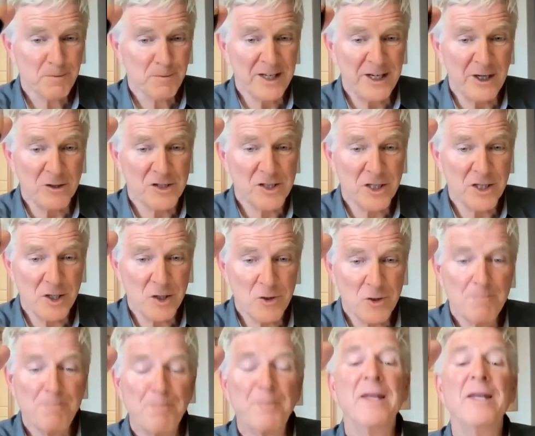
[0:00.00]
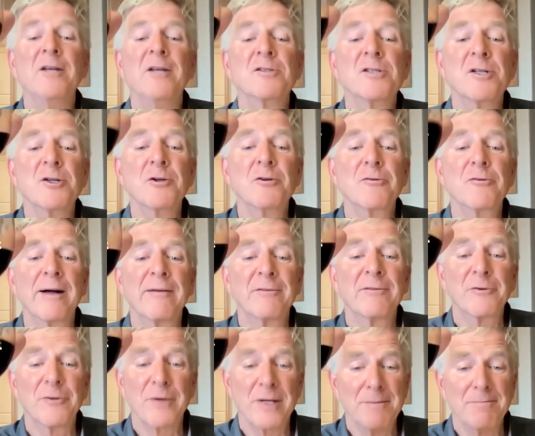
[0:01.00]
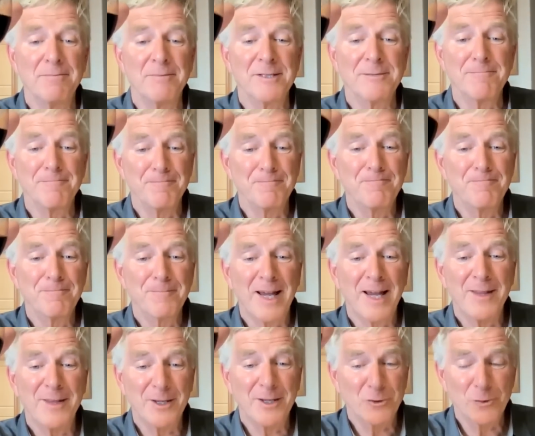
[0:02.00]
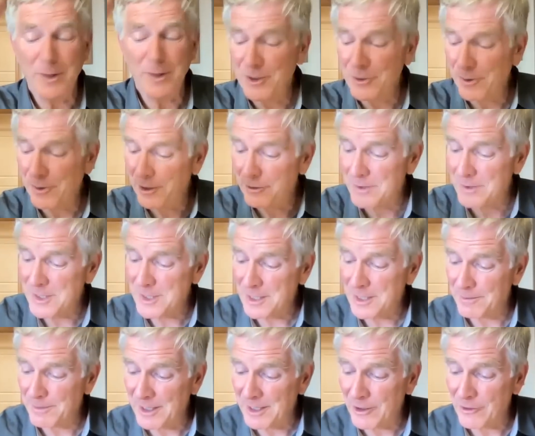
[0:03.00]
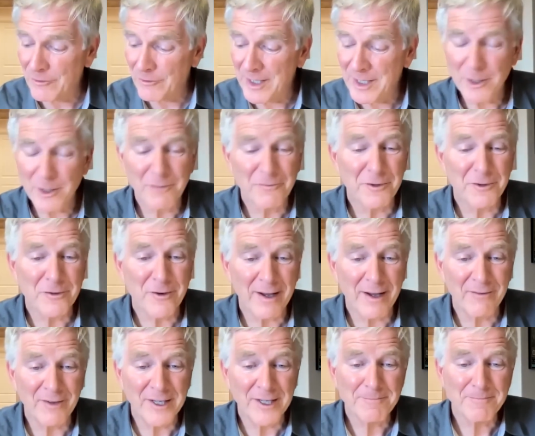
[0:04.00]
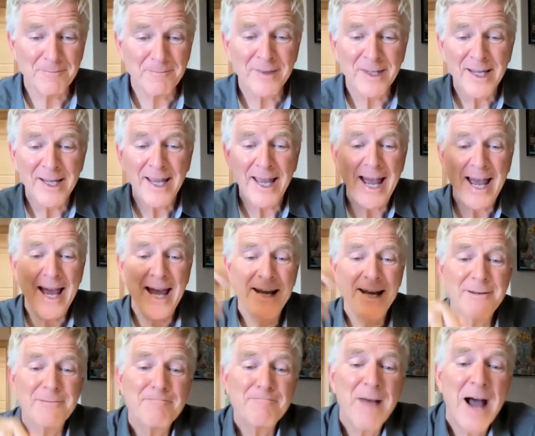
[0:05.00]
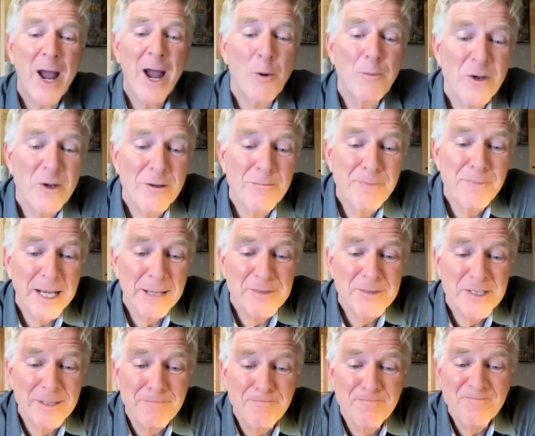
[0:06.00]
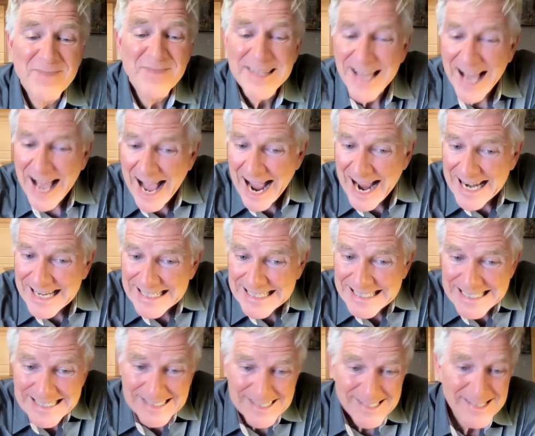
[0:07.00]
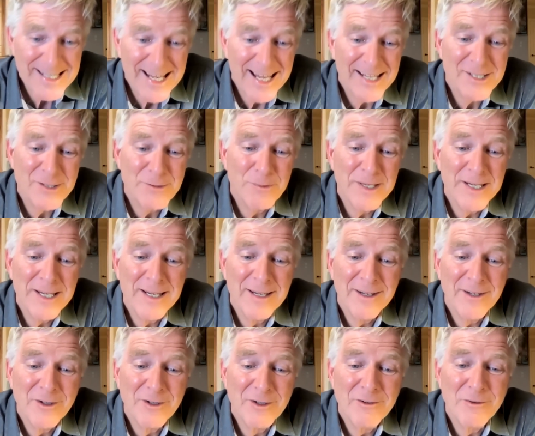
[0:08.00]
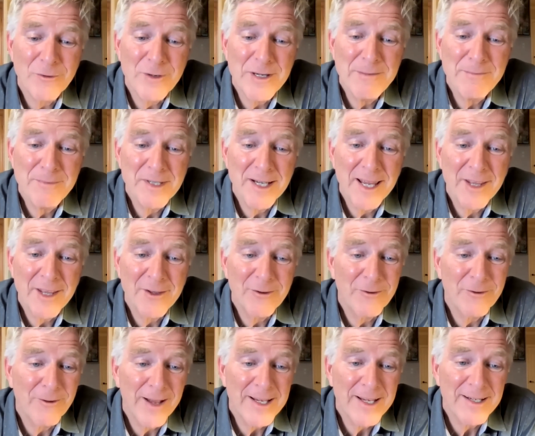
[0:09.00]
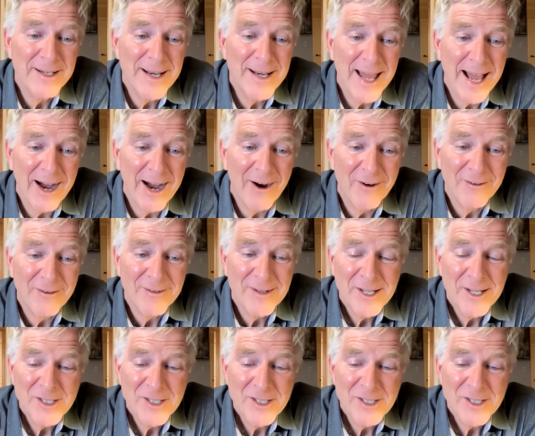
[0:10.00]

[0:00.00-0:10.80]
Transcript: Here's to you, and here's to your travel dreams. I think 2023 is going to be a great year for traveling. And I hope you can pick up some ideas as we dream together right now.